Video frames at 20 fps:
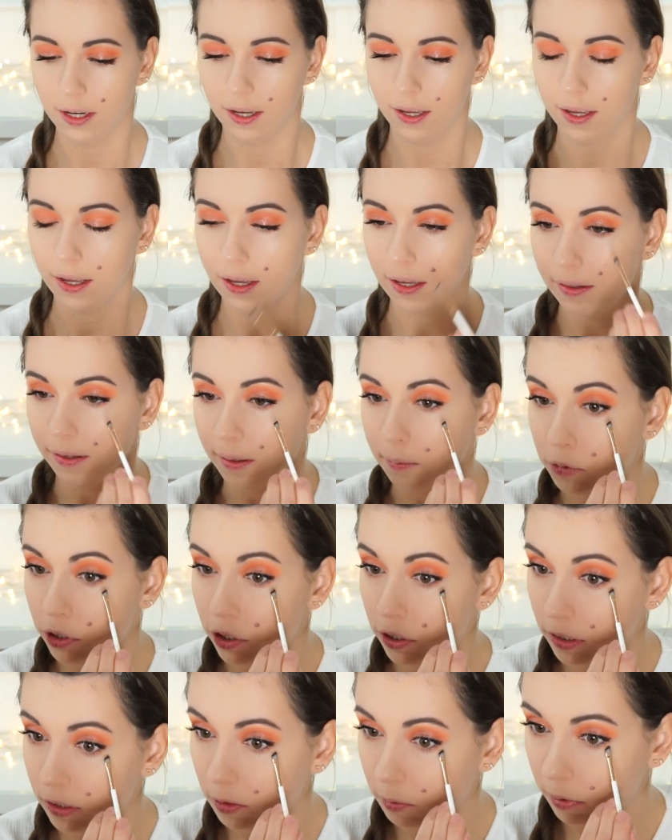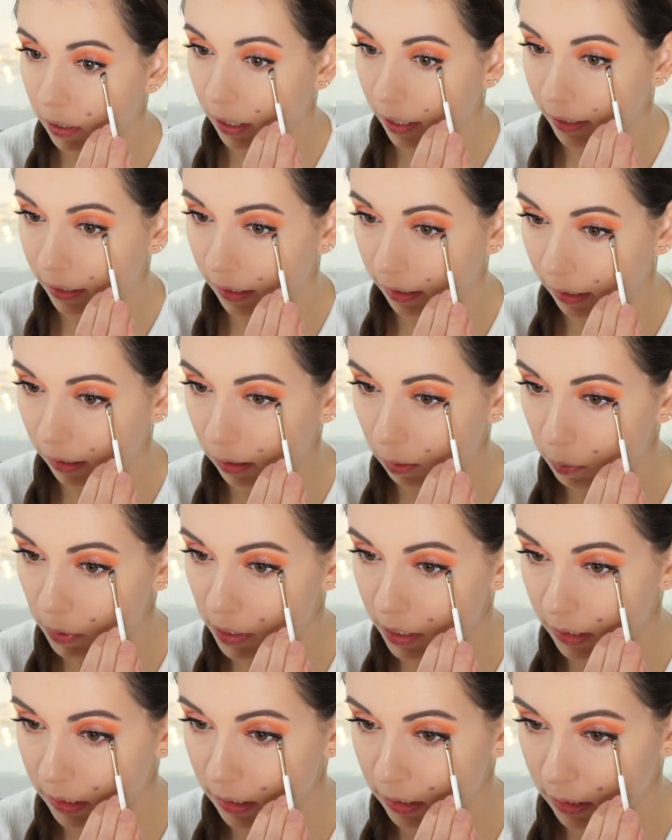and I'm just applying a little
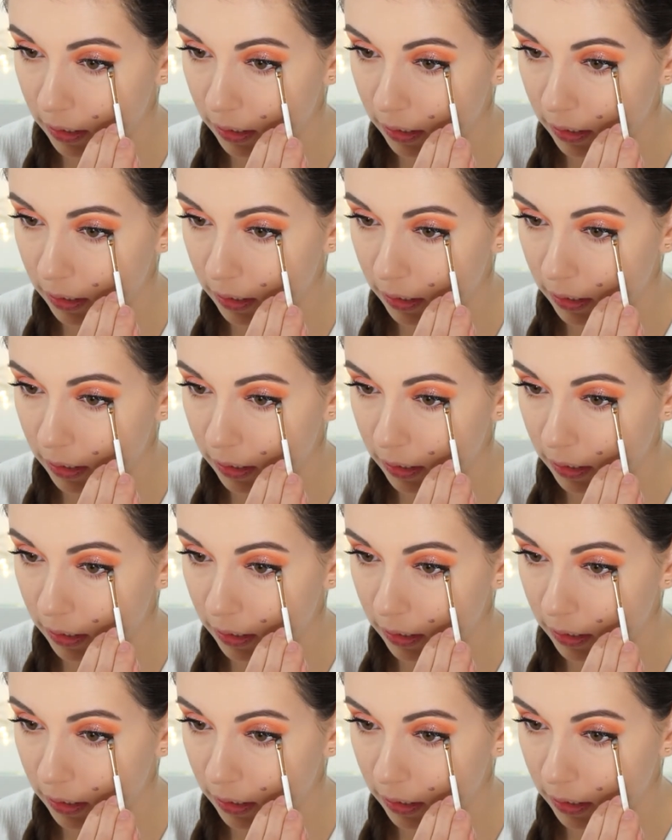bit